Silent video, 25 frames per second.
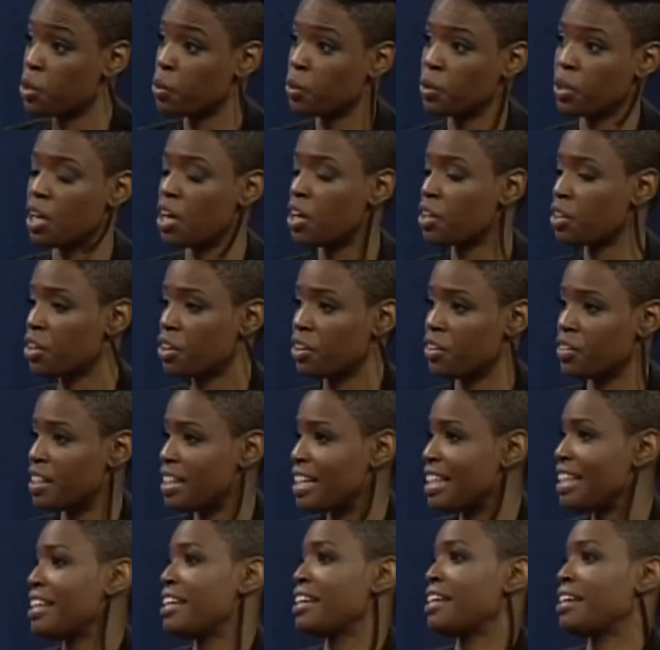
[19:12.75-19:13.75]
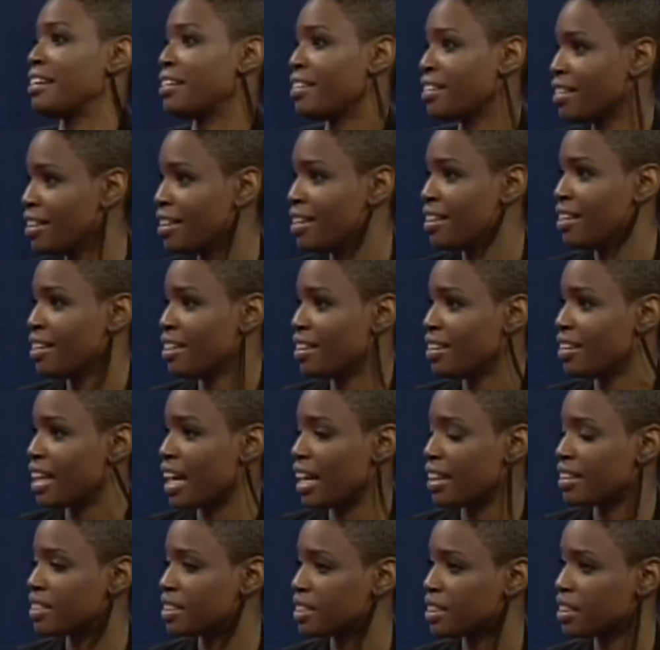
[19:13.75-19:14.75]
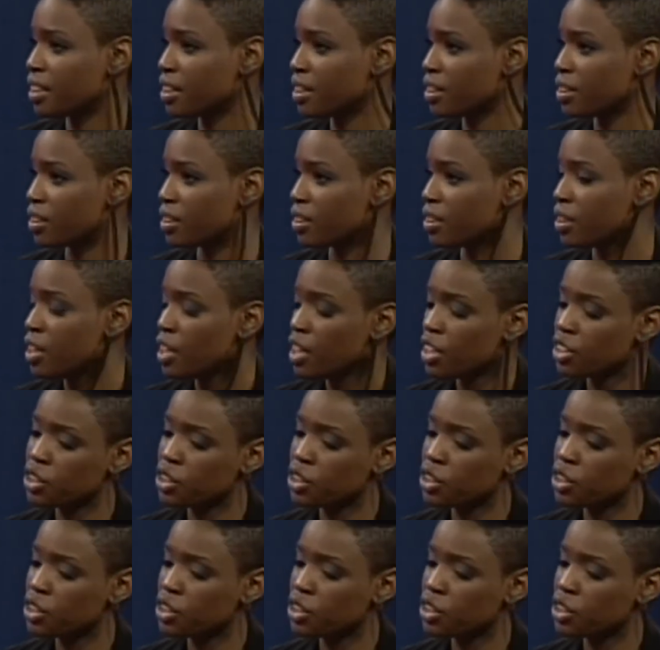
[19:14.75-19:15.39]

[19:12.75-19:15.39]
longer need that skill.